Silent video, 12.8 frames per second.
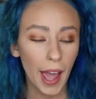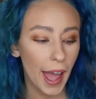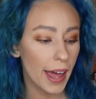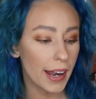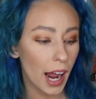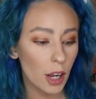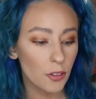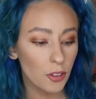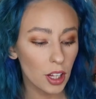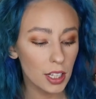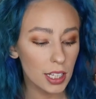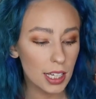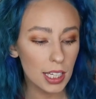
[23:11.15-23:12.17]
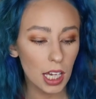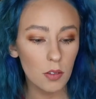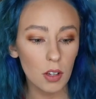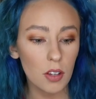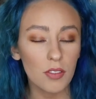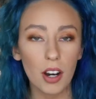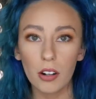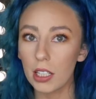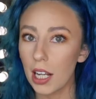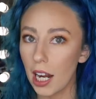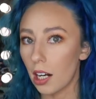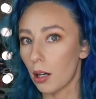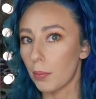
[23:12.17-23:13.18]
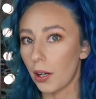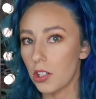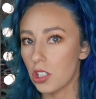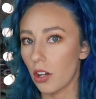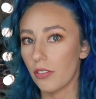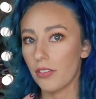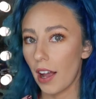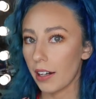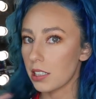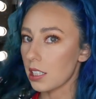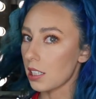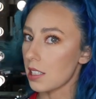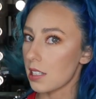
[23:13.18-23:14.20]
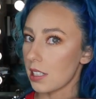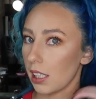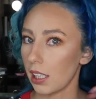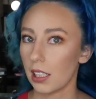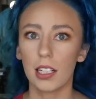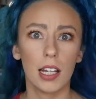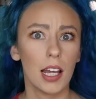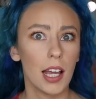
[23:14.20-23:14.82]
and I feel like it gave a very airbrushed effect to the skin,